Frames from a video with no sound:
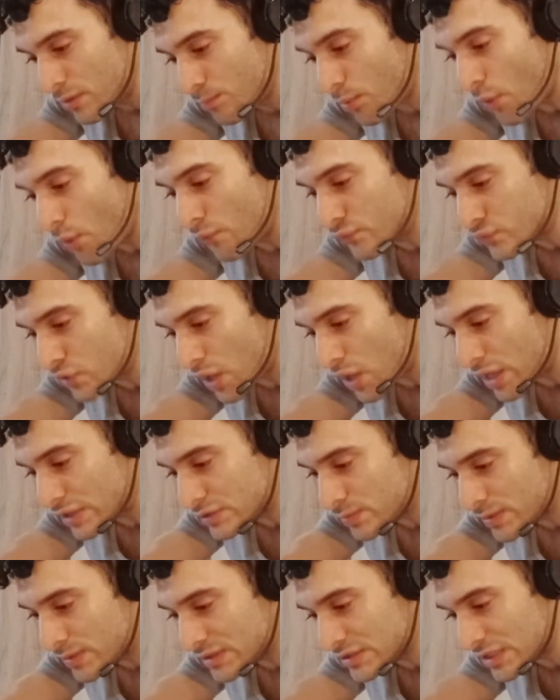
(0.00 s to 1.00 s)
Both
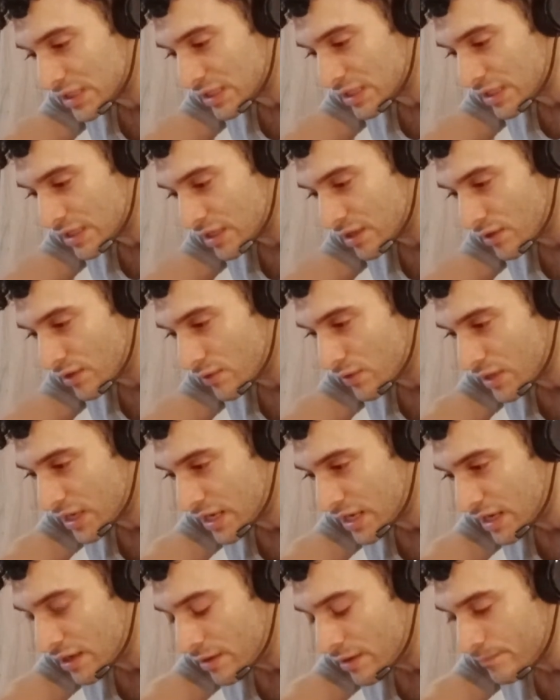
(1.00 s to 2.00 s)
sides, basically.
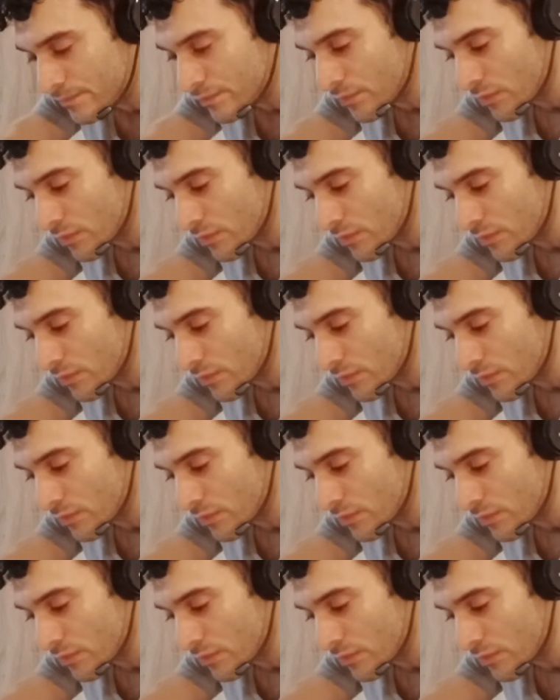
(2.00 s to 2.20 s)
Okay?